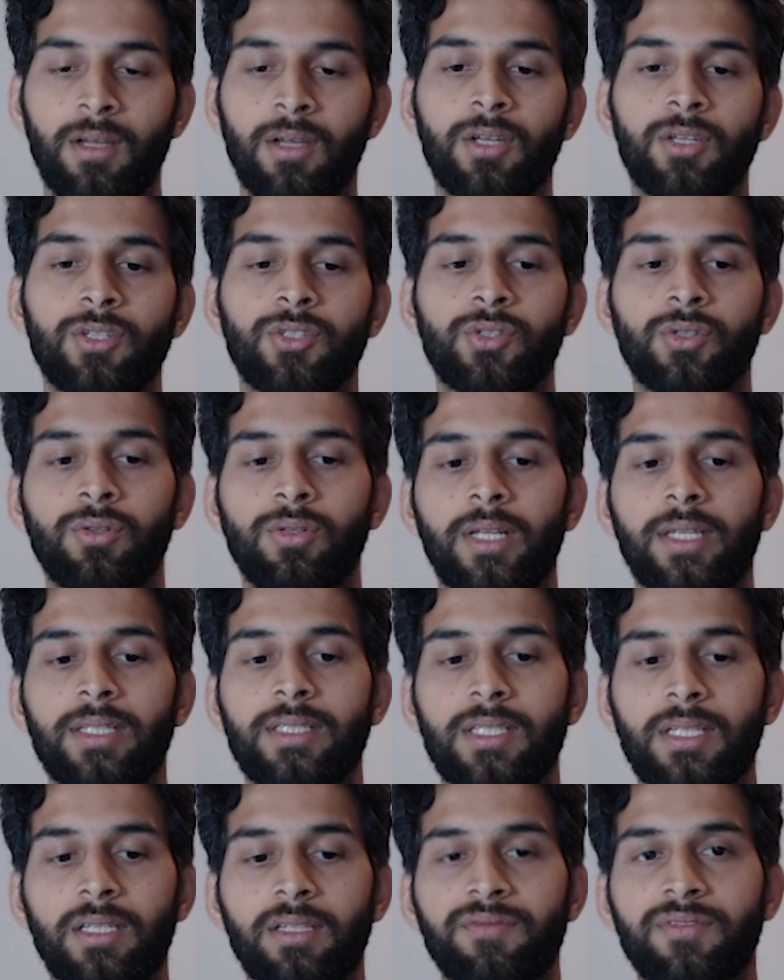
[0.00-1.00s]
So
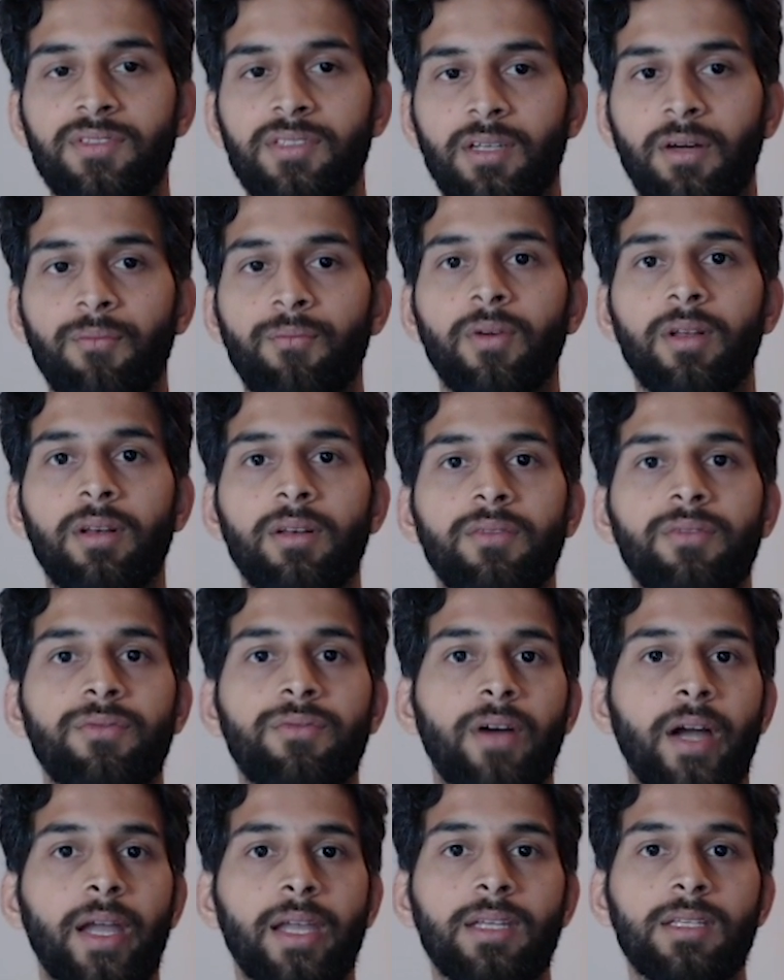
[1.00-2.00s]
let's say if someone
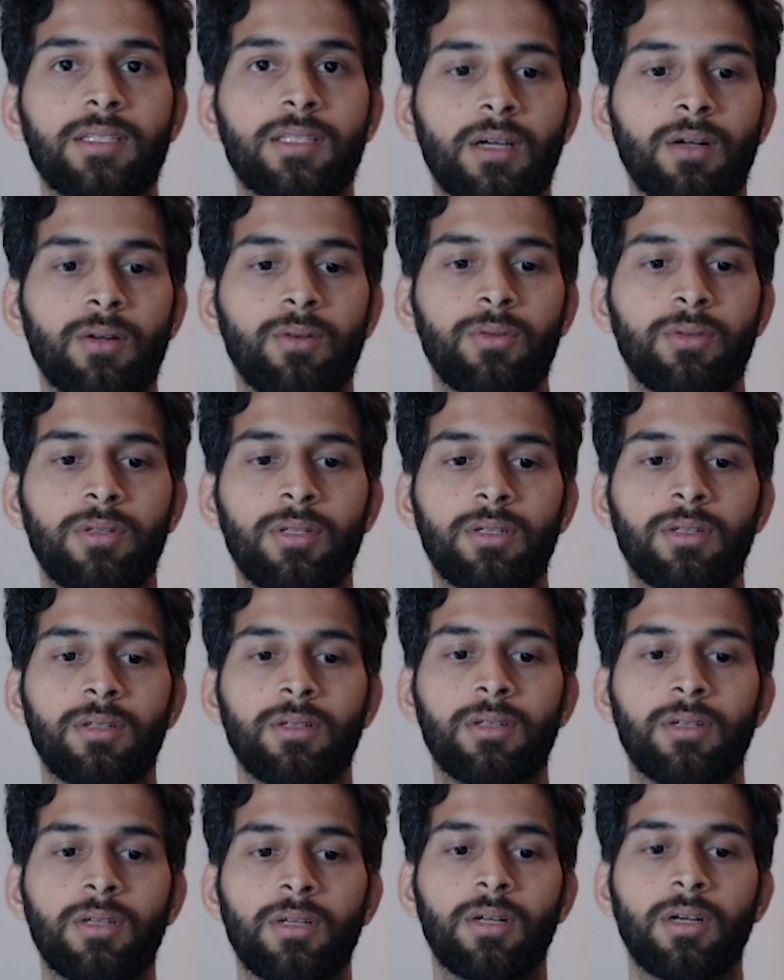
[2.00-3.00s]
finds out
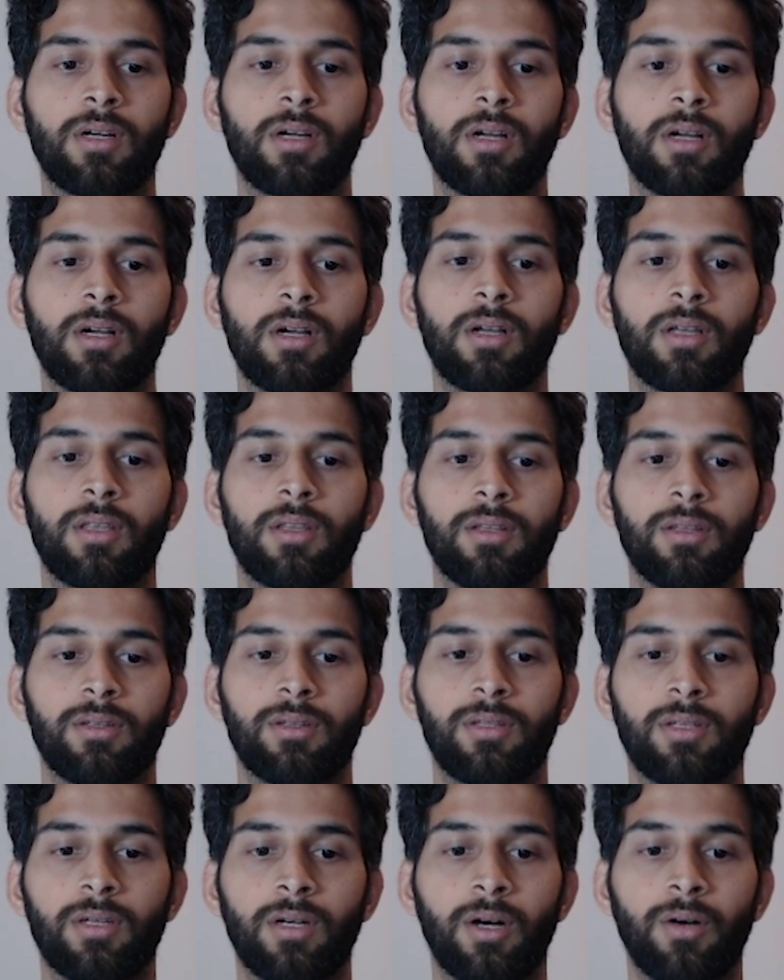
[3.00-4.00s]

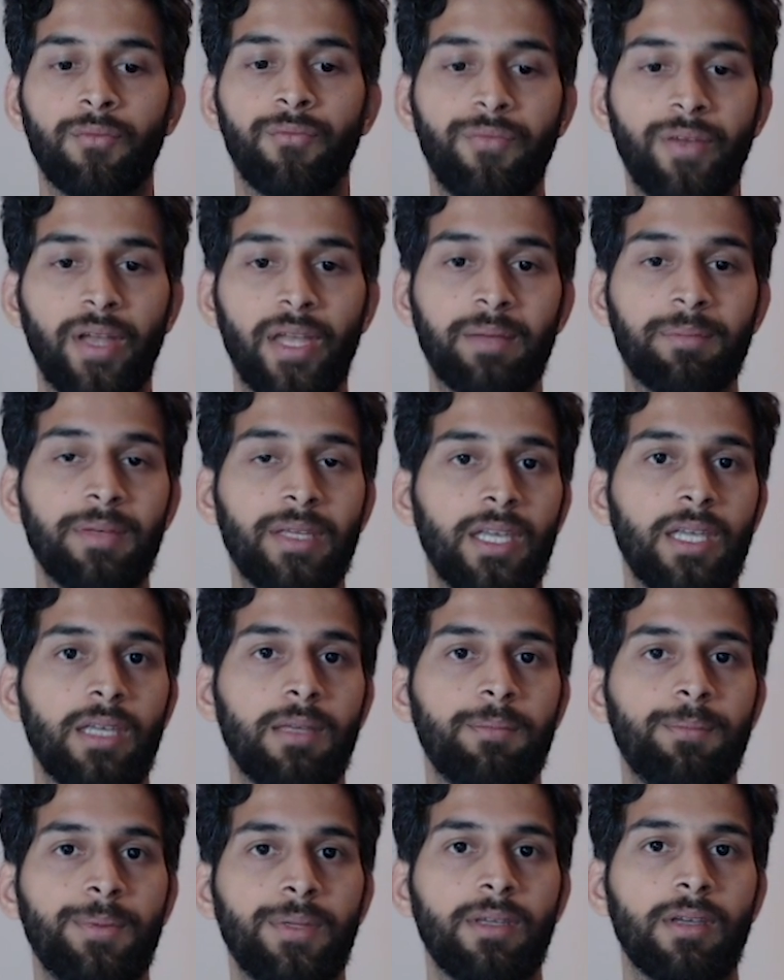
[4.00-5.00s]
the web A
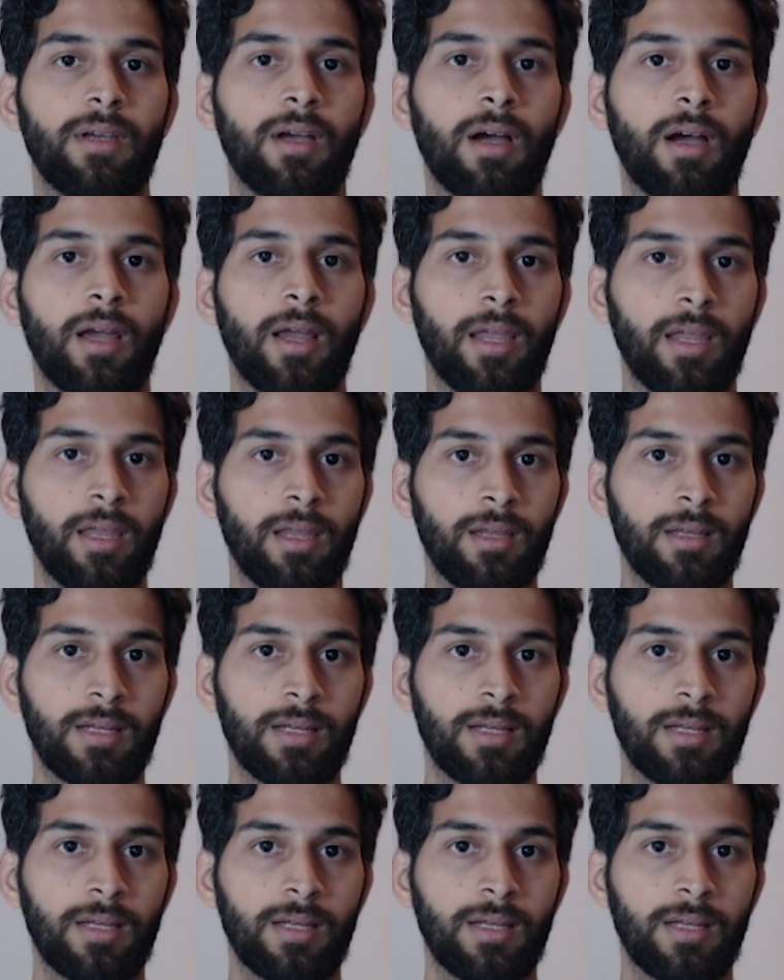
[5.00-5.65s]
P I